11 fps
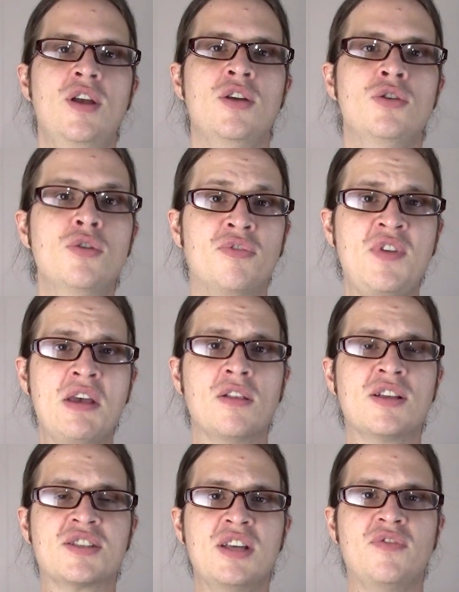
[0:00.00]
you feel
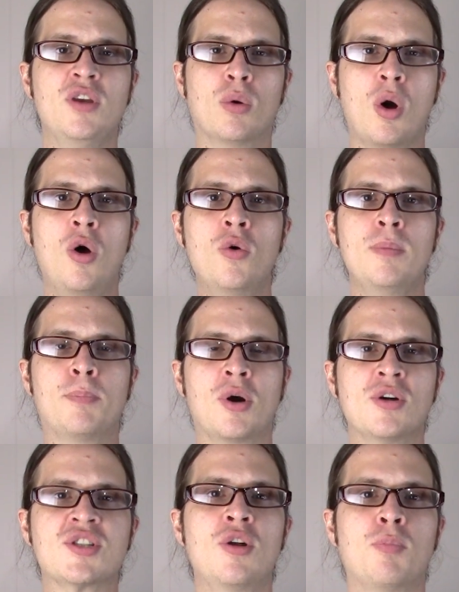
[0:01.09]
as if your own
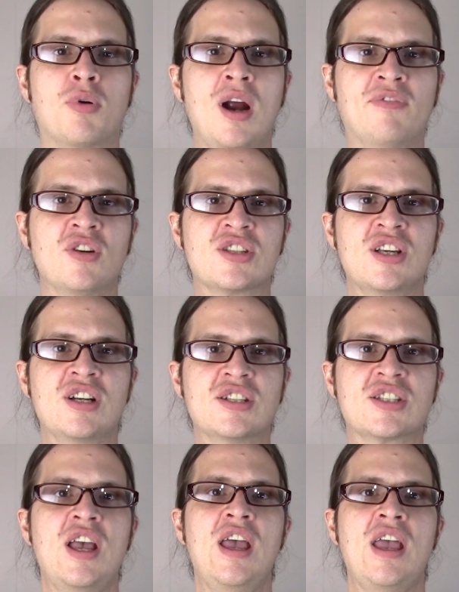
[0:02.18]
personal
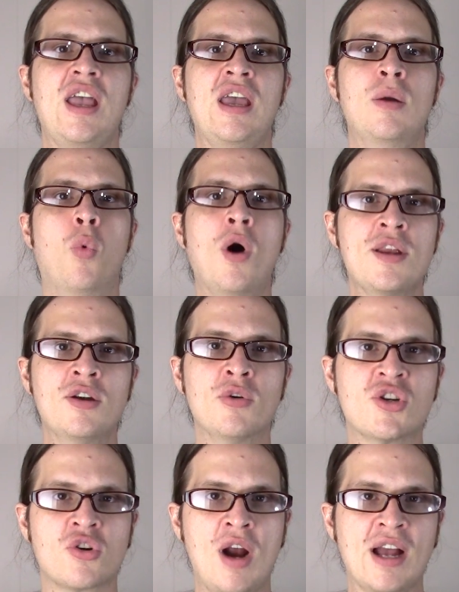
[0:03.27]
preferences and what you're
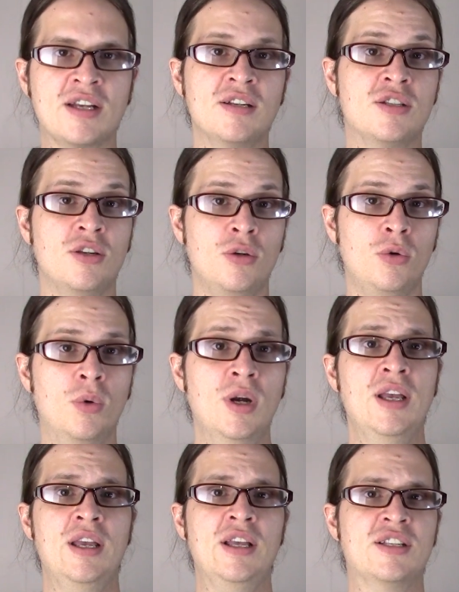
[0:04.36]
attracted to
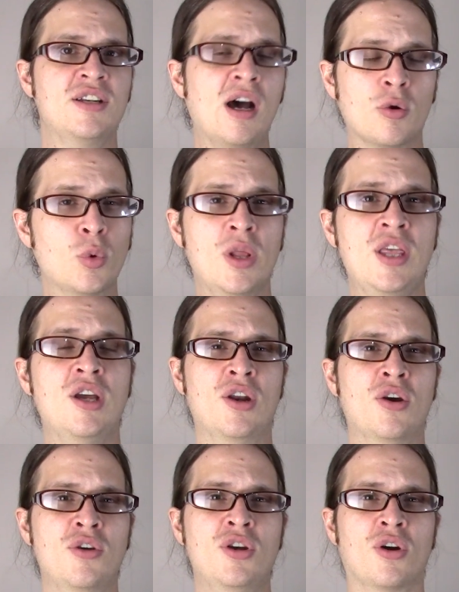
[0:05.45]
is not really
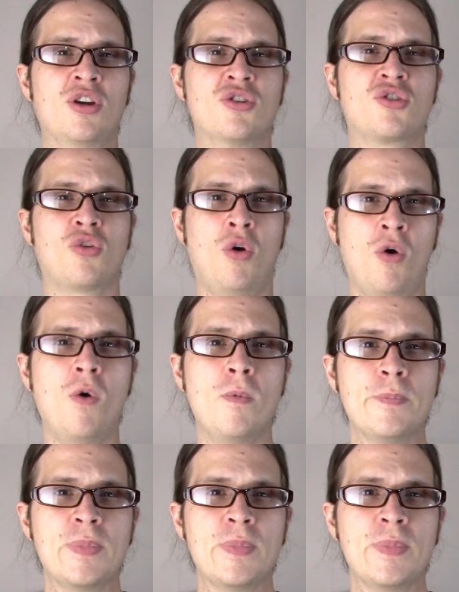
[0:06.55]
under your control.